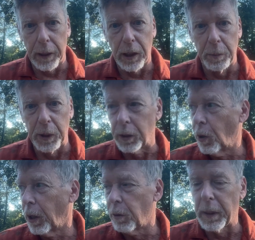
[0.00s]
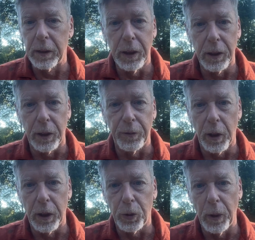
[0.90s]
guess I've been arguing about this in
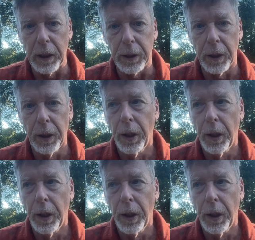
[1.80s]
various ways.